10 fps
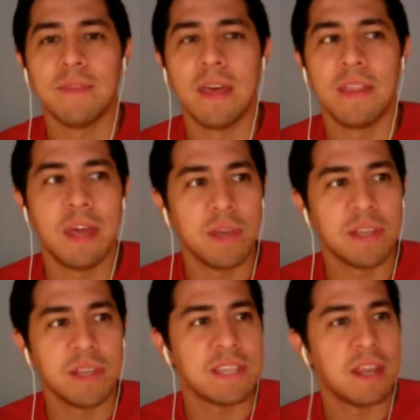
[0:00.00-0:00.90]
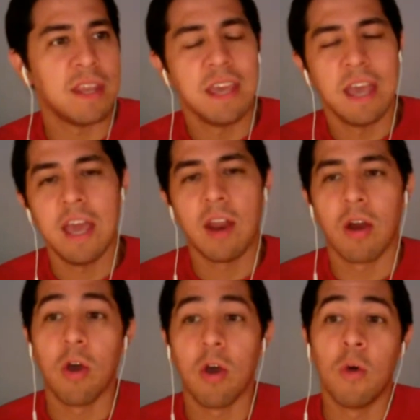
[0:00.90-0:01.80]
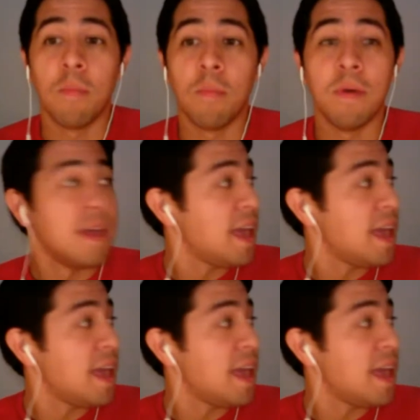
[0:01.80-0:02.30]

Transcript: and then we could sit in our home,